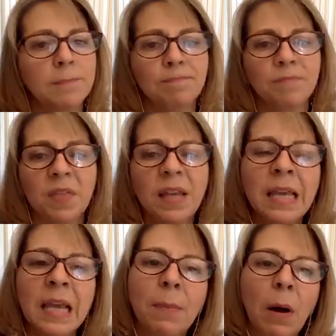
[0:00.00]

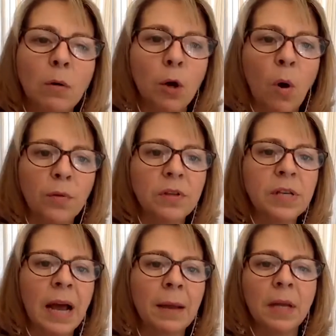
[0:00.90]
thinking about all the
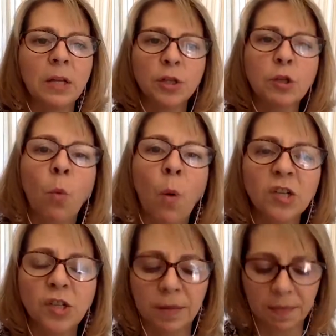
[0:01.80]
time, and just
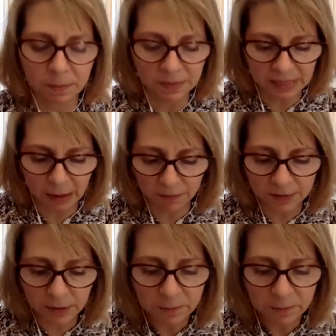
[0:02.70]
question themselves.